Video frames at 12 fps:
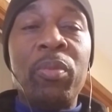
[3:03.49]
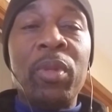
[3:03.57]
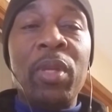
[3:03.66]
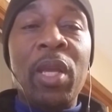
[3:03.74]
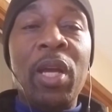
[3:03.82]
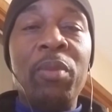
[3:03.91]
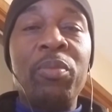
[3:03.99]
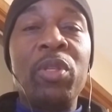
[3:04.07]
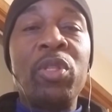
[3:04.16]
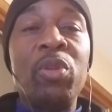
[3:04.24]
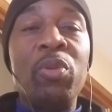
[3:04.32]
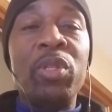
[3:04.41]
help the
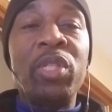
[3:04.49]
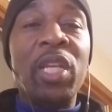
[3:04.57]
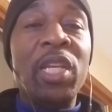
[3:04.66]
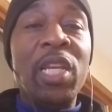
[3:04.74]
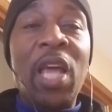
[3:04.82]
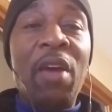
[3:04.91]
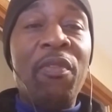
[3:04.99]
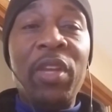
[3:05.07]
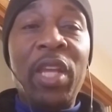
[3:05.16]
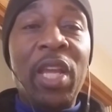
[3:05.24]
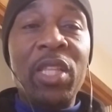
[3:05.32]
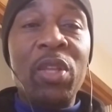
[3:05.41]
students to
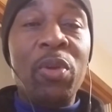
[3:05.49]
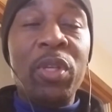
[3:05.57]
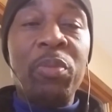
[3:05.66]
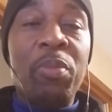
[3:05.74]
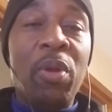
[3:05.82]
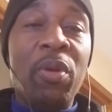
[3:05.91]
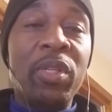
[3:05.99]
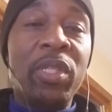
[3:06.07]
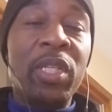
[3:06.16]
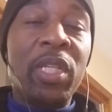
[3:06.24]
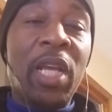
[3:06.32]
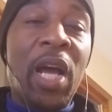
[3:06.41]
navigate their experience
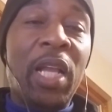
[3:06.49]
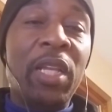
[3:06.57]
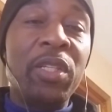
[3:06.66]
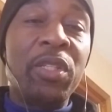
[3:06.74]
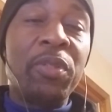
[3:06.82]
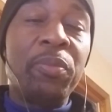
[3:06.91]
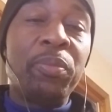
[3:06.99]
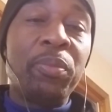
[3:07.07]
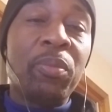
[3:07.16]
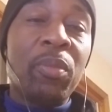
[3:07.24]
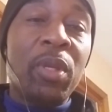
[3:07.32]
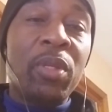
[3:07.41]
in college.
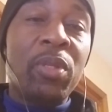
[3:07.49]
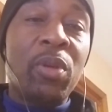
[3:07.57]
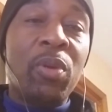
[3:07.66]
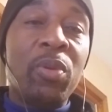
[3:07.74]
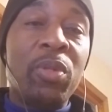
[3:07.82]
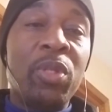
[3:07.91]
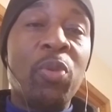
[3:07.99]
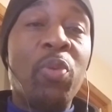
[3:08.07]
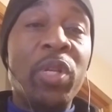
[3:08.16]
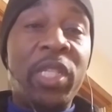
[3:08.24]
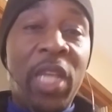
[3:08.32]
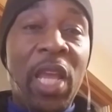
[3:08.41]
So to
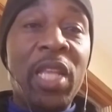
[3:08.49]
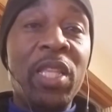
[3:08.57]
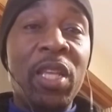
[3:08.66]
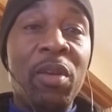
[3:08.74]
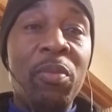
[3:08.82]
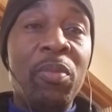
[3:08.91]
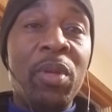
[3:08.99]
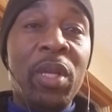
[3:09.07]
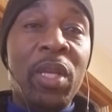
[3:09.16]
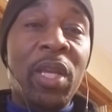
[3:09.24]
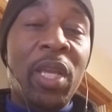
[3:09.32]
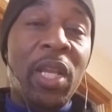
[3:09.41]
retain them
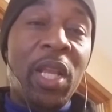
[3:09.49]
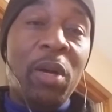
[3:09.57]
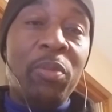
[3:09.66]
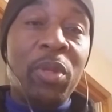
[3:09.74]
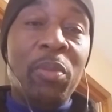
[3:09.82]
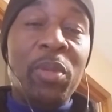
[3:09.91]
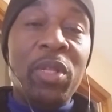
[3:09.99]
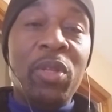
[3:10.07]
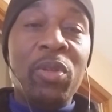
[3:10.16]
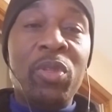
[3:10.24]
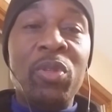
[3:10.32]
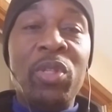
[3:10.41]
and help them either
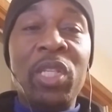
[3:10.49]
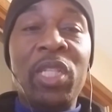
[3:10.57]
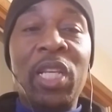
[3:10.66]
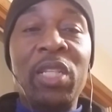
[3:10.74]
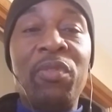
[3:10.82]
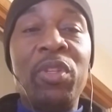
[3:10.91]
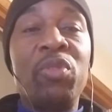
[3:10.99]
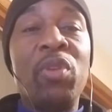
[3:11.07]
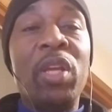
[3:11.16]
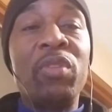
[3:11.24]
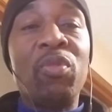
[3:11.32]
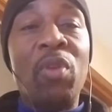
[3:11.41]
to successfully
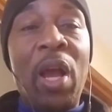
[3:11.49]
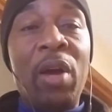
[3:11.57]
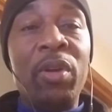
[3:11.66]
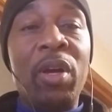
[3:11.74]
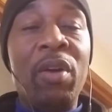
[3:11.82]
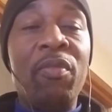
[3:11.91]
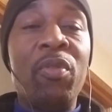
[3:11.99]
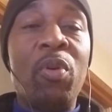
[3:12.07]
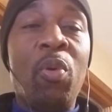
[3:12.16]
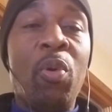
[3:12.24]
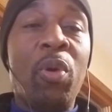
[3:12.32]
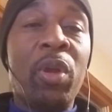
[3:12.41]
transfer out of
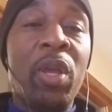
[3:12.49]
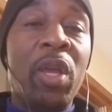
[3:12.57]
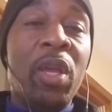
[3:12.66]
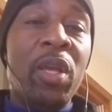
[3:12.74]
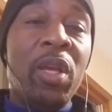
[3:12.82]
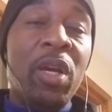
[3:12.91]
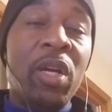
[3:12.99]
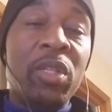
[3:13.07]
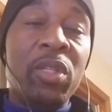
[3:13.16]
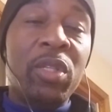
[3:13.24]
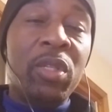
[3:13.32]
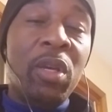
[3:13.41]
or
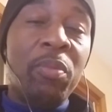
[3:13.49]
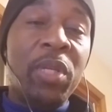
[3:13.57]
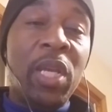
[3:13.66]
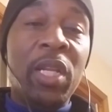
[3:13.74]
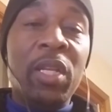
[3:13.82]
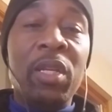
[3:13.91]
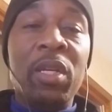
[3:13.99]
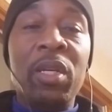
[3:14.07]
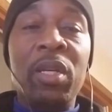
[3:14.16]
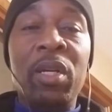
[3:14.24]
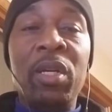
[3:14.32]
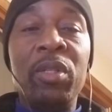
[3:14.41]
obtain
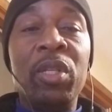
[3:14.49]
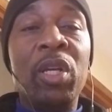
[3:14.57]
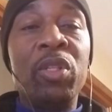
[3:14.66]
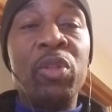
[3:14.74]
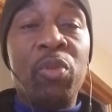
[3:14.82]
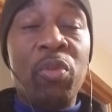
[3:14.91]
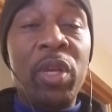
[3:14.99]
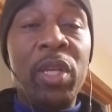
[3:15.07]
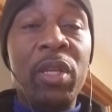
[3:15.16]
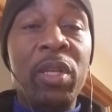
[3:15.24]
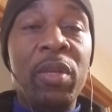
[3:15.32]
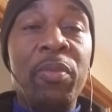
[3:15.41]
a degree,
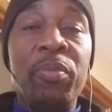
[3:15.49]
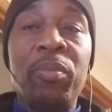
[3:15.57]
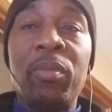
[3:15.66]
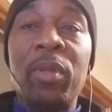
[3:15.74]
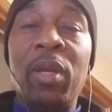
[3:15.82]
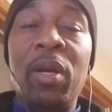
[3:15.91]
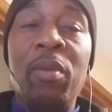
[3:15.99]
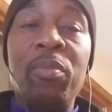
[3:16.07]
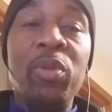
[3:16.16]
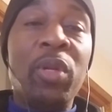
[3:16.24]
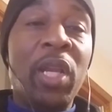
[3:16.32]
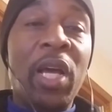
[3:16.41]

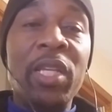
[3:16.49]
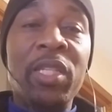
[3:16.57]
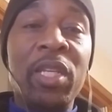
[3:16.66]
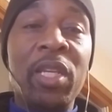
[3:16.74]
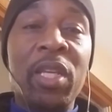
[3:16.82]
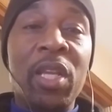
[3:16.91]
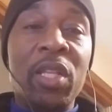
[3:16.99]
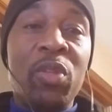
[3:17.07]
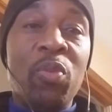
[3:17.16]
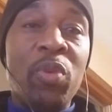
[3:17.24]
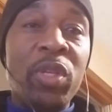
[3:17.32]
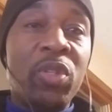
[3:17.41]
utilizing the
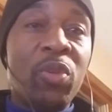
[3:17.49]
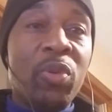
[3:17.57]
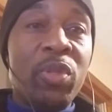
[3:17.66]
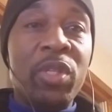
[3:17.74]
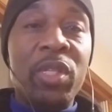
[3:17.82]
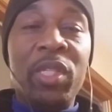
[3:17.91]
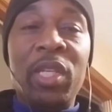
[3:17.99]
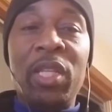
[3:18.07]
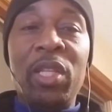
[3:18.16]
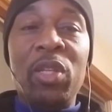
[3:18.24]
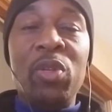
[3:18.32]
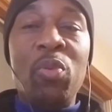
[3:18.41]
resources
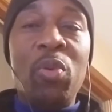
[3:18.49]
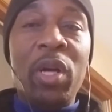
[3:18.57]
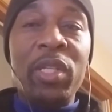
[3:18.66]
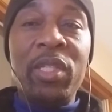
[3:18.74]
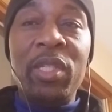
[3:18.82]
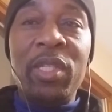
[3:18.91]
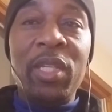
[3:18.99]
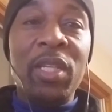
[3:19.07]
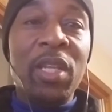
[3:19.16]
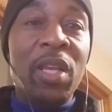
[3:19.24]
and the nuances and